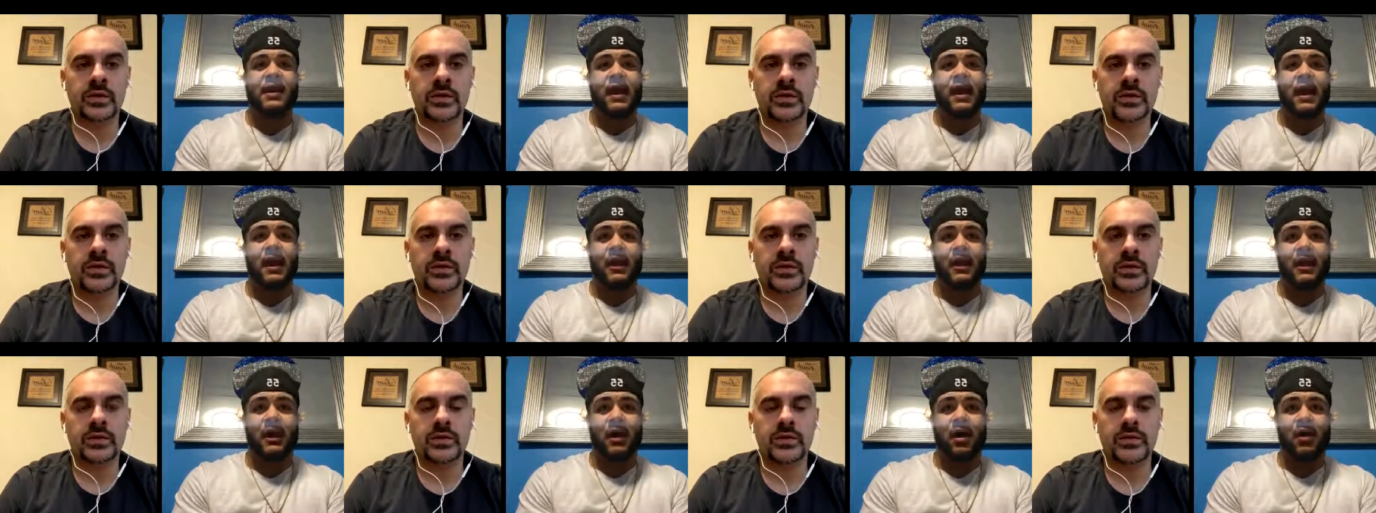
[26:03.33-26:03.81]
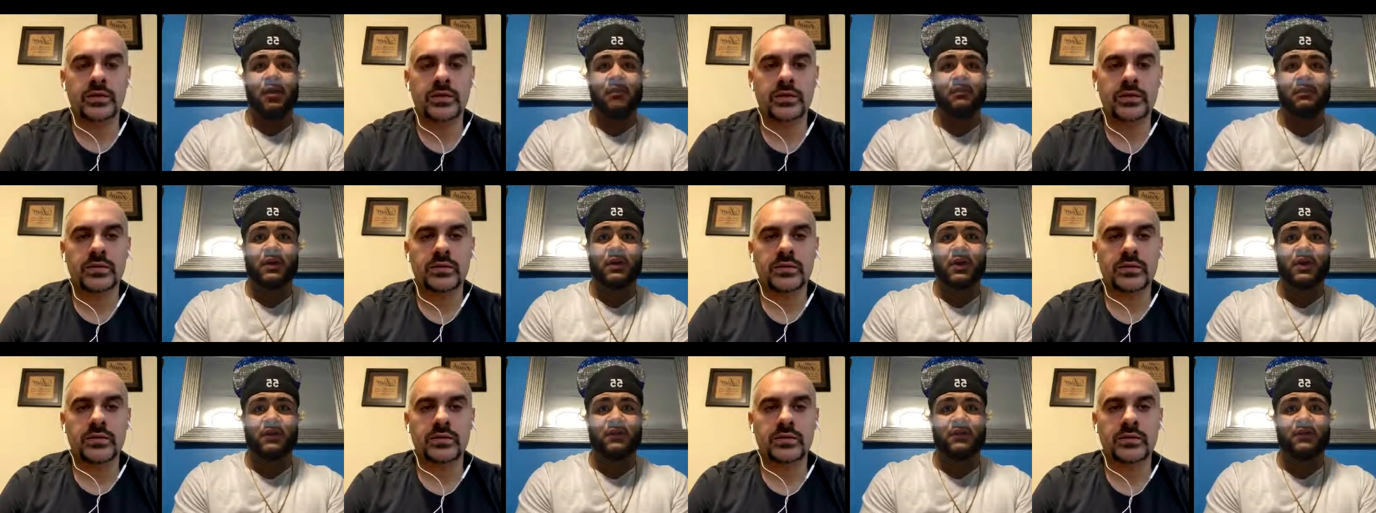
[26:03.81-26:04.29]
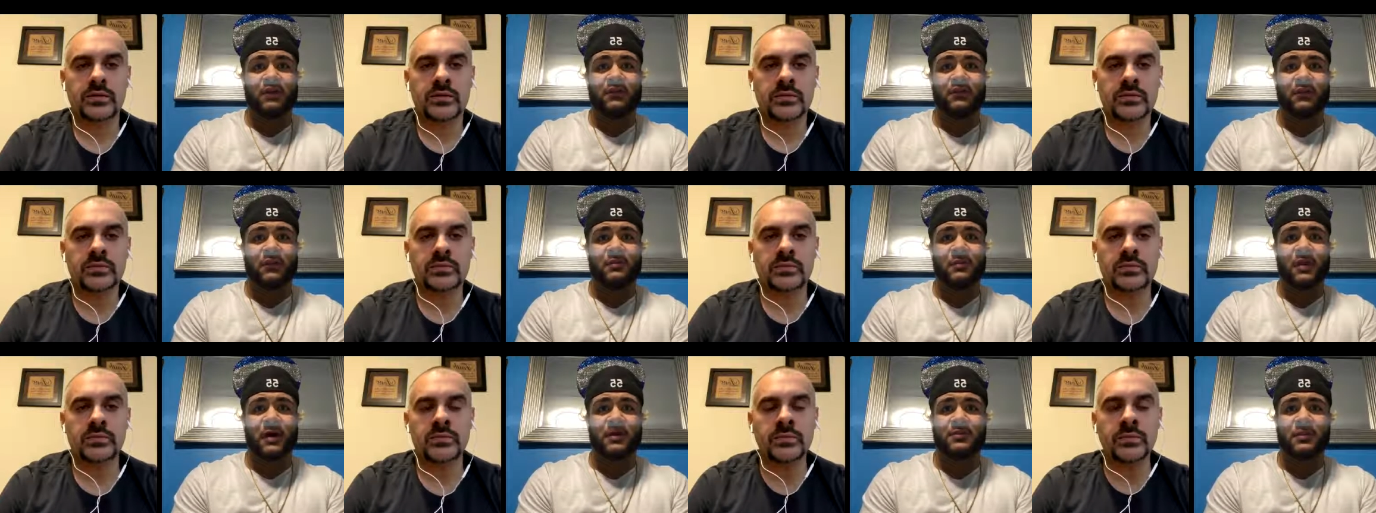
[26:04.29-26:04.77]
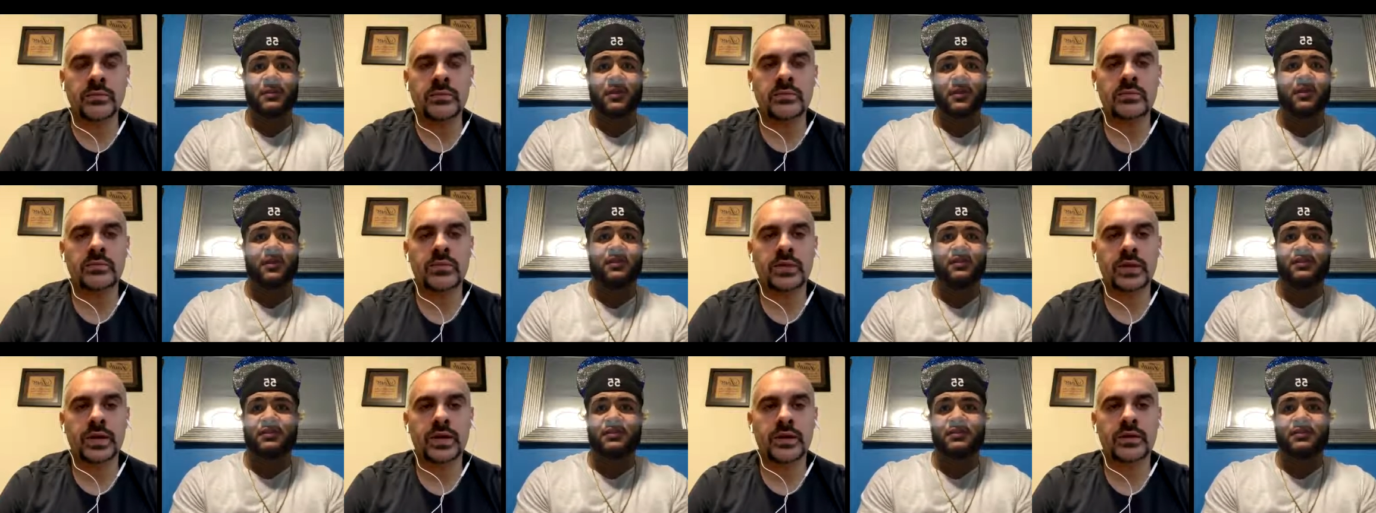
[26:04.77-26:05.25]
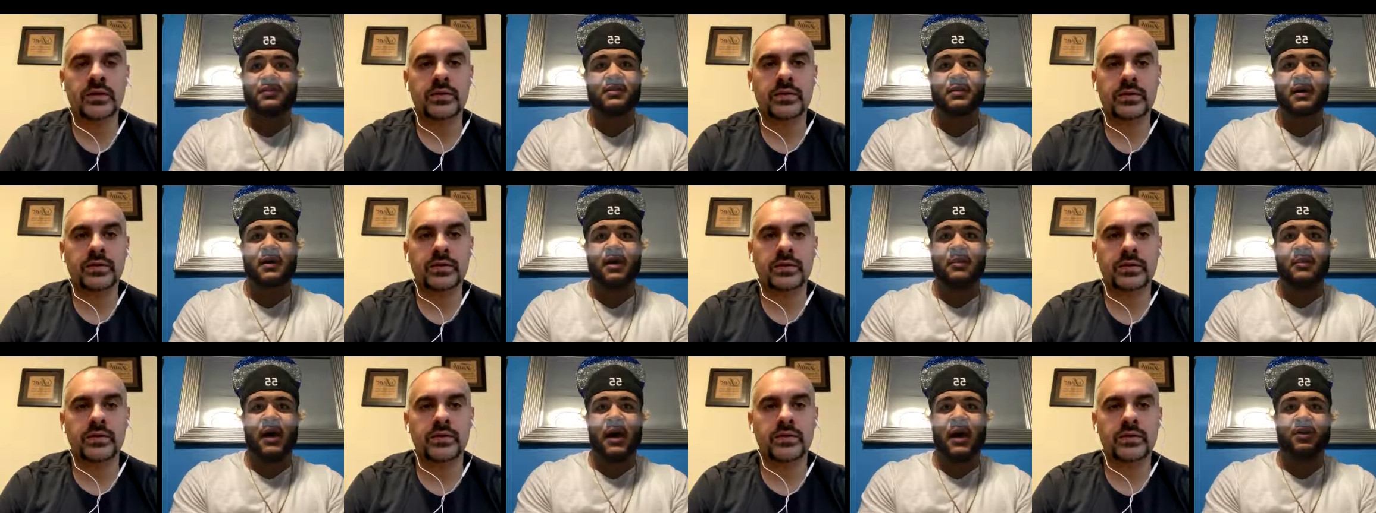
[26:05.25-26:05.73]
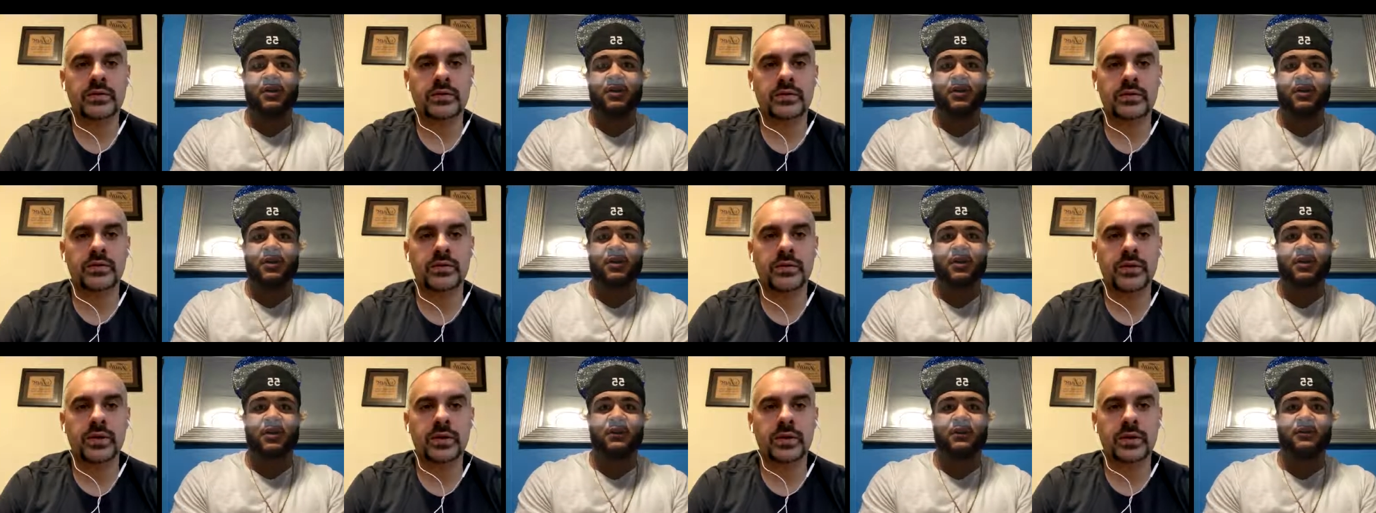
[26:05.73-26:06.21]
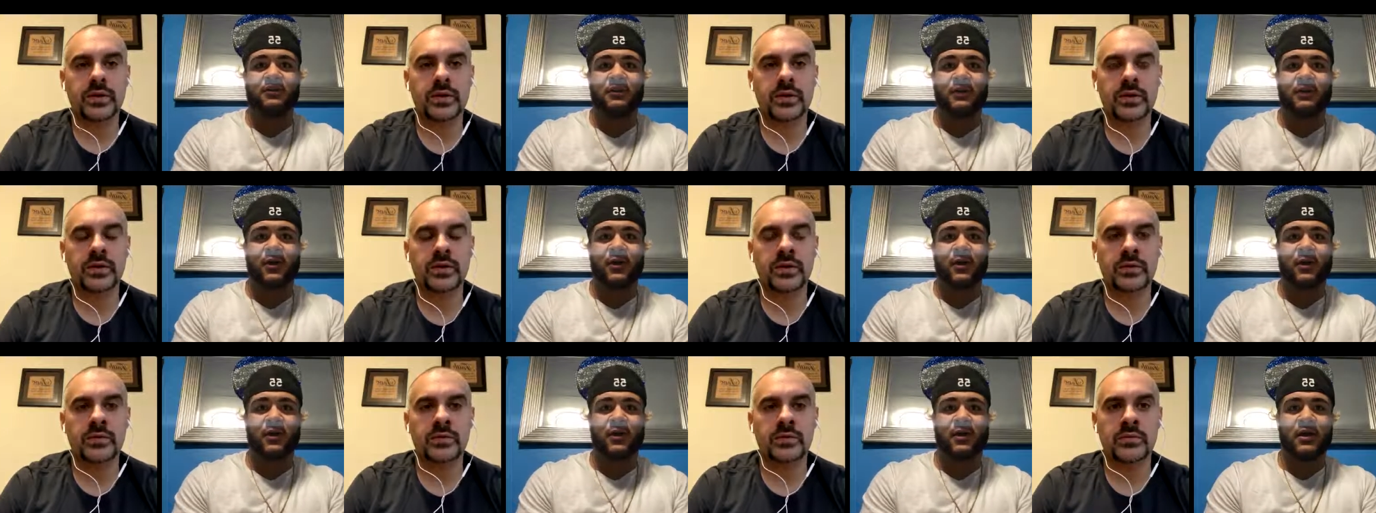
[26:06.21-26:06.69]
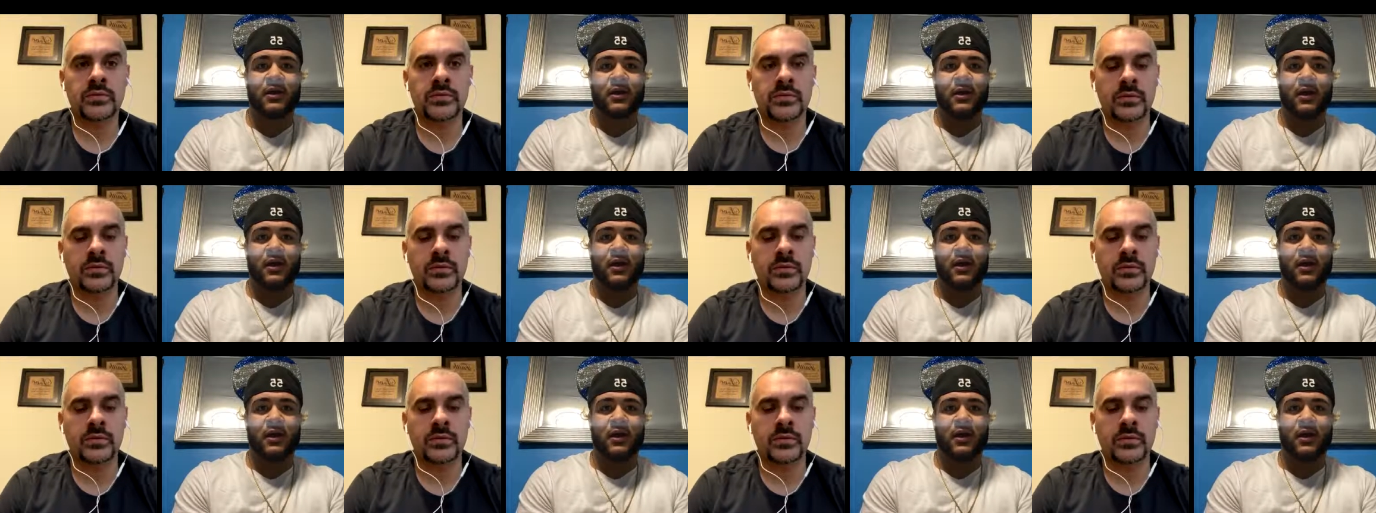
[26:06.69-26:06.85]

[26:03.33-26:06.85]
Speaker 1: and um, you know, definitely a possibility. Just I'm not what they're looking for.